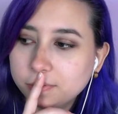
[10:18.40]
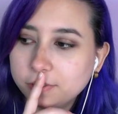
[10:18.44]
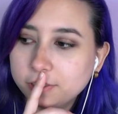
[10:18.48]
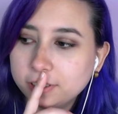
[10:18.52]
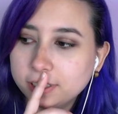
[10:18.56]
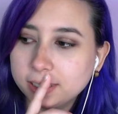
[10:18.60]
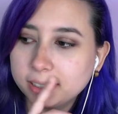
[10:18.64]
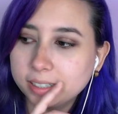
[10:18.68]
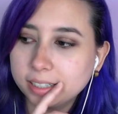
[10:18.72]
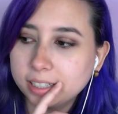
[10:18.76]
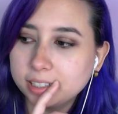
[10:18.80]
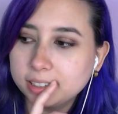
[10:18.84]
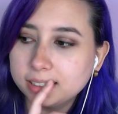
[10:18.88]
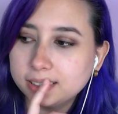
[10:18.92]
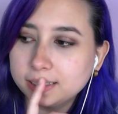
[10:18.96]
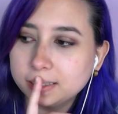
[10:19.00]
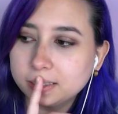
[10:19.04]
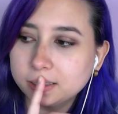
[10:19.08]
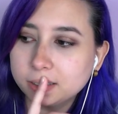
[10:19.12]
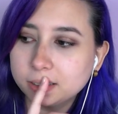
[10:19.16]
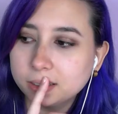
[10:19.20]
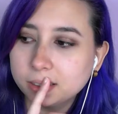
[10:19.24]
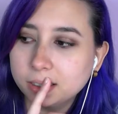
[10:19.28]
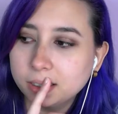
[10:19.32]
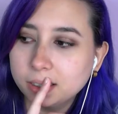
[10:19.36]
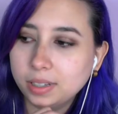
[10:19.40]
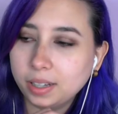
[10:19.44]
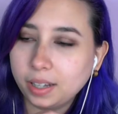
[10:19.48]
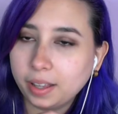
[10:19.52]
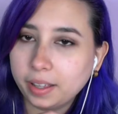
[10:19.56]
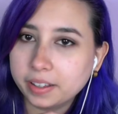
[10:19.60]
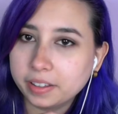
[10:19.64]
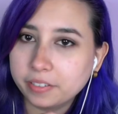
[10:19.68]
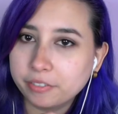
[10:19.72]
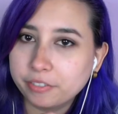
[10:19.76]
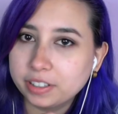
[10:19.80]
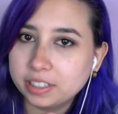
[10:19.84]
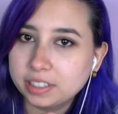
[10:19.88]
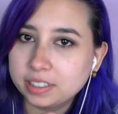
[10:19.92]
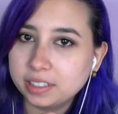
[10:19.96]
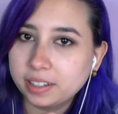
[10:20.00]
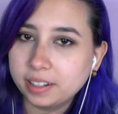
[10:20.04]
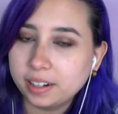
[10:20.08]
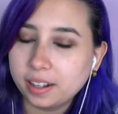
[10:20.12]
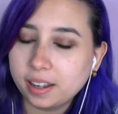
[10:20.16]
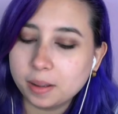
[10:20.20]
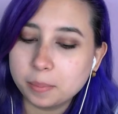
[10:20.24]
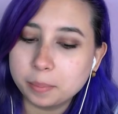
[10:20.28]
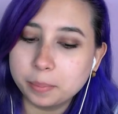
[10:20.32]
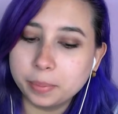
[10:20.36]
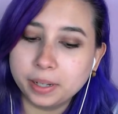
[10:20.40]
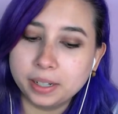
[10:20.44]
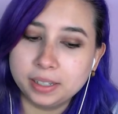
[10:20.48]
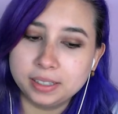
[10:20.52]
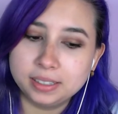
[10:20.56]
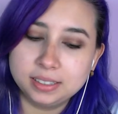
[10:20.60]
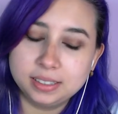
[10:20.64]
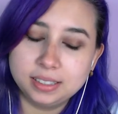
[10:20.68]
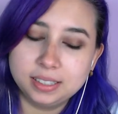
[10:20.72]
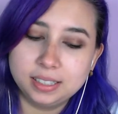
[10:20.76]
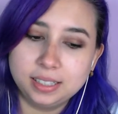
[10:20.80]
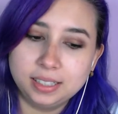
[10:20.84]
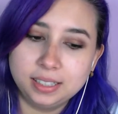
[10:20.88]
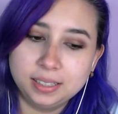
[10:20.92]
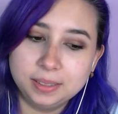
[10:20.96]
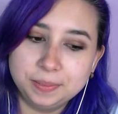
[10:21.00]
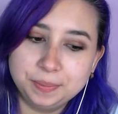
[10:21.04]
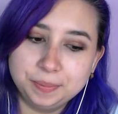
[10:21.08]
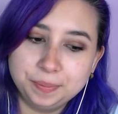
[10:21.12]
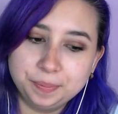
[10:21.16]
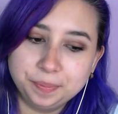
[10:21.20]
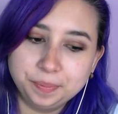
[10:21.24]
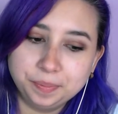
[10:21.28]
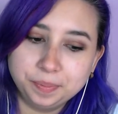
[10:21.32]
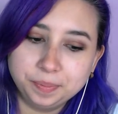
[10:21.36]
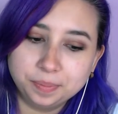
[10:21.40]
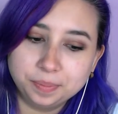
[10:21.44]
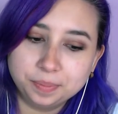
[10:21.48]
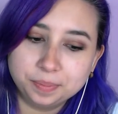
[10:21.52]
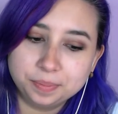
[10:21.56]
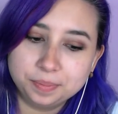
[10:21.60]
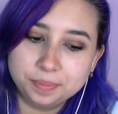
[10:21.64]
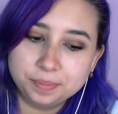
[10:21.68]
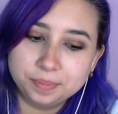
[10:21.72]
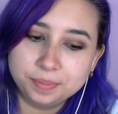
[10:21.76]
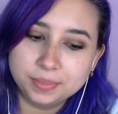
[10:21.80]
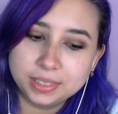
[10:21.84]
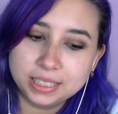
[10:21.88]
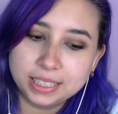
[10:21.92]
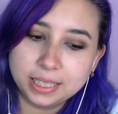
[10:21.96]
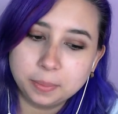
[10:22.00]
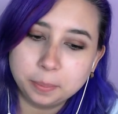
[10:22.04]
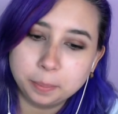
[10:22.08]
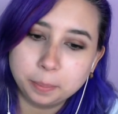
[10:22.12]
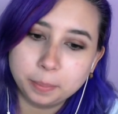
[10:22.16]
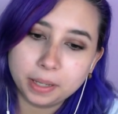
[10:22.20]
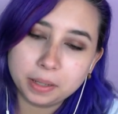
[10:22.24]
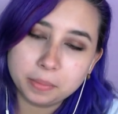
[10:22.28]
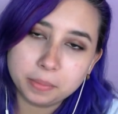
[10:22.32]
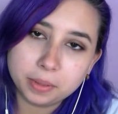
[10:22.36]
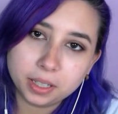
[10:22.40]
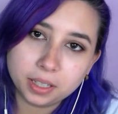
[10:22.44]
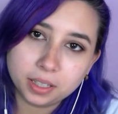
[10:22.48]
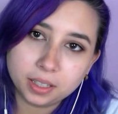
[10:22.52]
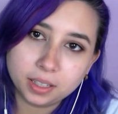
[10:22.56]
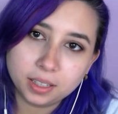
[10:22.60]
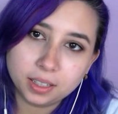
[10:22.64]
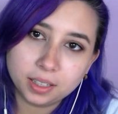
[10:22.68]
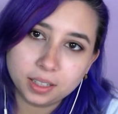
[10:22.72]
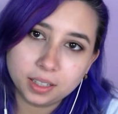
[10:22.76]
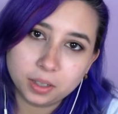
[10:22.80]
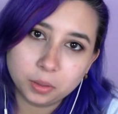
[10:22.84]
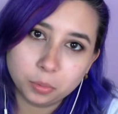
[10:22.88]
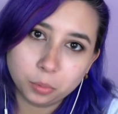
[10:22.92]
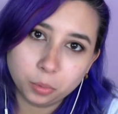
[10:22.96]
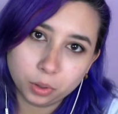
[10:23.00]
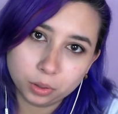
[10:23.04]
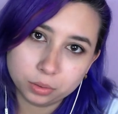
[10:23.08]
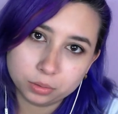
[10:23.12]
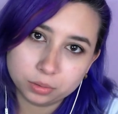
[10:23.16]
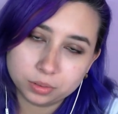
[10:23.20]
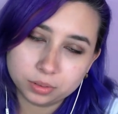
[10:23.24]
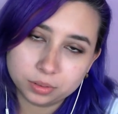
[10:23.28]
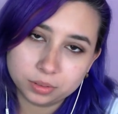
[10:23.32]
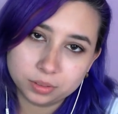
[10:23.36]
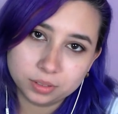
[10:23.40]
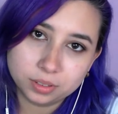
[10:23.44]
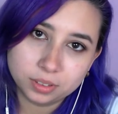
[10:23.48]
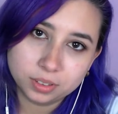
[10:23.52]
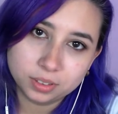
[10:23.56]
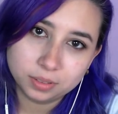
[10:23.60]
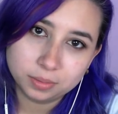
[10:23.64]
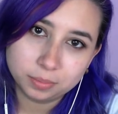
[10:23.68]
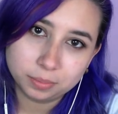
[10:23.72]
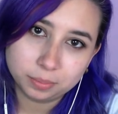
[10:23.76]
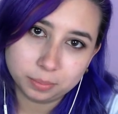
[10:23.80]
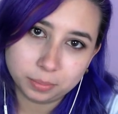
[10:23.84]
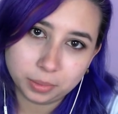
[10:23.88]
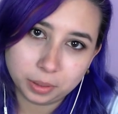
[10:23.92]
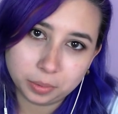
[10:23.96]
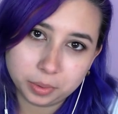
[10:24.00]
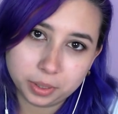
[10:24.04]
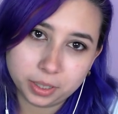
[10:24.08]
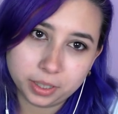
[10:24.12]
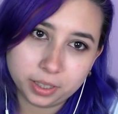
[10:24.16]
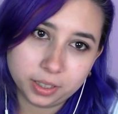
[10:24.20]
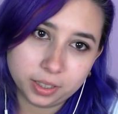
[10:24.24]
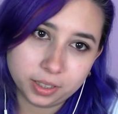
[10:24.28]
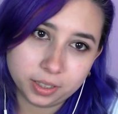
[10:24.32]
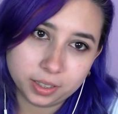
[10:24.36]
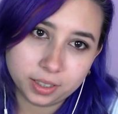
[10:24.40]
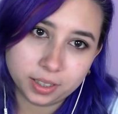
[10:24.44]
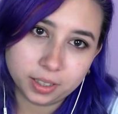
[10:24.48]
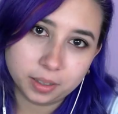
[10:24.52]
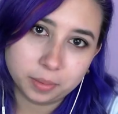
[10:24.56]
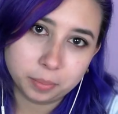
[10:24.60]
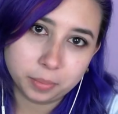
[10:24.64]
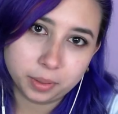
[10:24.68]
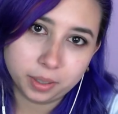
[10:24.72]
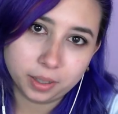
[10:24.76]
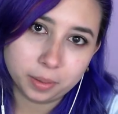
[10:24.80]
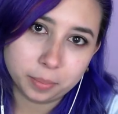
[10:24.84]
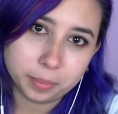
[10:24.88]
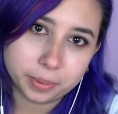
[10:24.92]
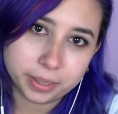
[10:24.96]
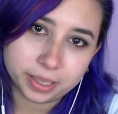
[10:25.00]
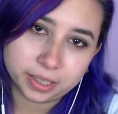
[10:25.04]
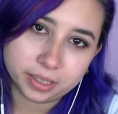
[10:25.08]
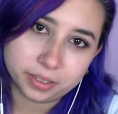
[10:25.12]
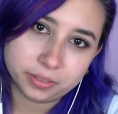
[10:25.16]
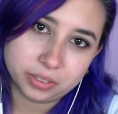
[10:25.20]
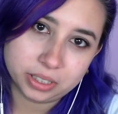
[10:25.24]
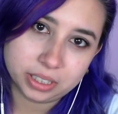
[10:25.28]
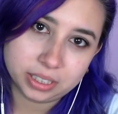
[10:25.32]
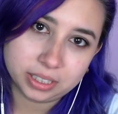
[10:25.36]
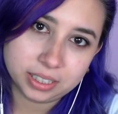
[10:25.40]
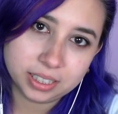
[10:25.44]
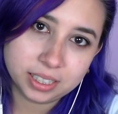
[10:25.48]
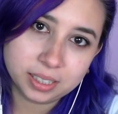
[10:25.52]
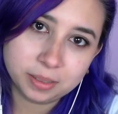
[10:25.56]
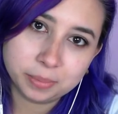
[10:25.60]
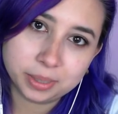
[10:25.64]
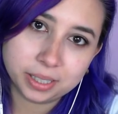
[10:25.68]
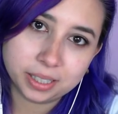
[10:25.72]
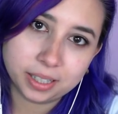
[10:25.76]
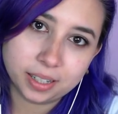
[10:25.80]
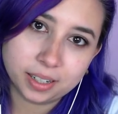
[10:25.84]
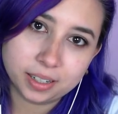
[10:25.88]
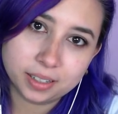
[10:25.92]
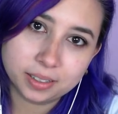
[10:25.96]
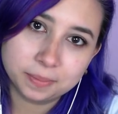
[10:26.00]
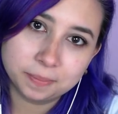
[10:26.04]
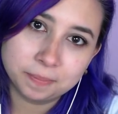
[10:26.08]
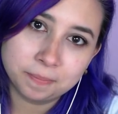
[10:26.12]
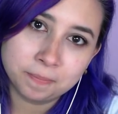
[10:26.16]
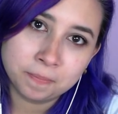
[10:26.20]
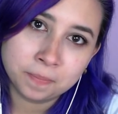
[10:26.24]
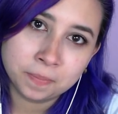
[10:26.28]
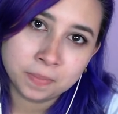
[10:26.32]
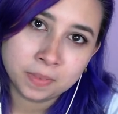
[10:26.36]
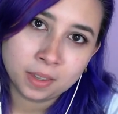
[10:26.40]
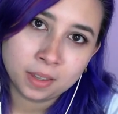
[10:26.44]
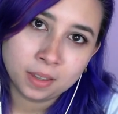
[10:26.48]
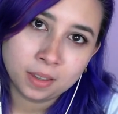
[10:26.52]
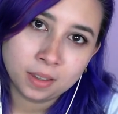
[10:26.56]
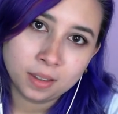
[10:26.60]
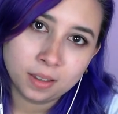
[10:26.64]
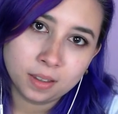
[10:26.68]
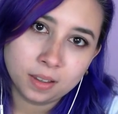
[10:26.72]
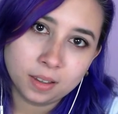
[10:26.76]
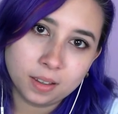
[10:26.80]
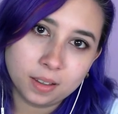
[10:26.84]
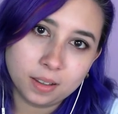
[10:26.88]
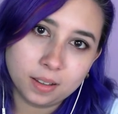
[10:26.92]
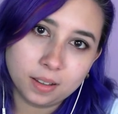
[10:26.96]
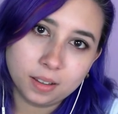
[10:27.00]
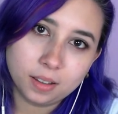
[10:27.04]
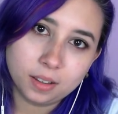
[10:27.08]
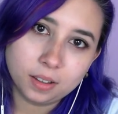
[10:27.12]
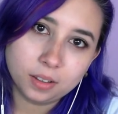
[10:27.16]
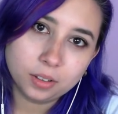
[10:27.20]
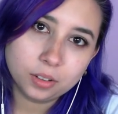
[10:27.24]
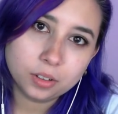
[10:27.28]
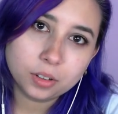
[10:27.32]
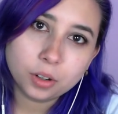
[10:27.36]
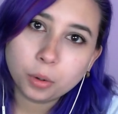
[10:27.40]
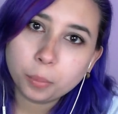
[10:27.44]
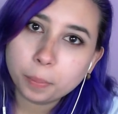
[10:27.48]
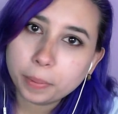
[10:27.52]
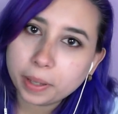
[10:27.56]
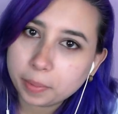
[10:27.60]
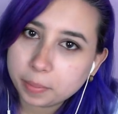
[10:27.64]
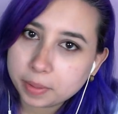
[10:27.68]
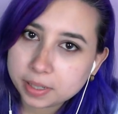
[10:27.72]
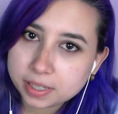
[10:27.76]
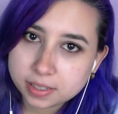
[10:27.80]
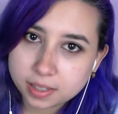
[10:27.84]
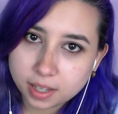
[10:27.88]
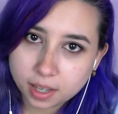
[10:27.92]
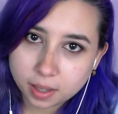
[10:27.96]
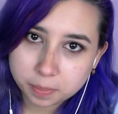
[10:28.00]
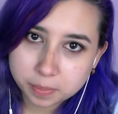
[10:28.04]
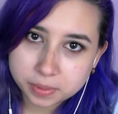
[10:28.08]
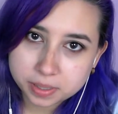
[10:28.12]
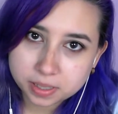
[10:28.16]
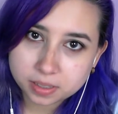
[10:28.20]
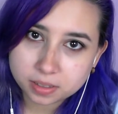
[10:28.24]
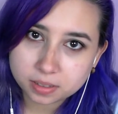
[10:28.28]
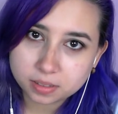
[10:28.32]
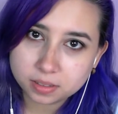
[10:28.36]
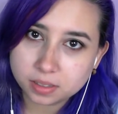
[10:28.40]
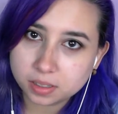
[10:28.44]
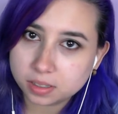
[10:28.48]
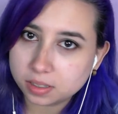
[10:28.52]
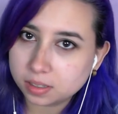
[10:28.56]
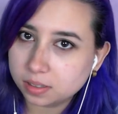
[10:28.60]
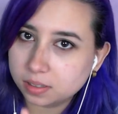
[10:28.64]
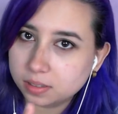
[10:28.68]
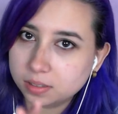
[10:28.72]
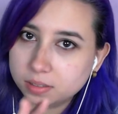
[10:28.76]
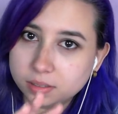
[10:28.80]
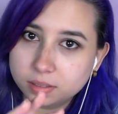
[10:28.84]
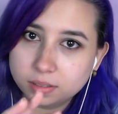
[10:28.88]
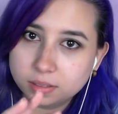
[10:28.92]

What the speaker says: feel a little like vendetta. But maybe he won't. Maybe he can be a part of the team again. You know, baby steps. Just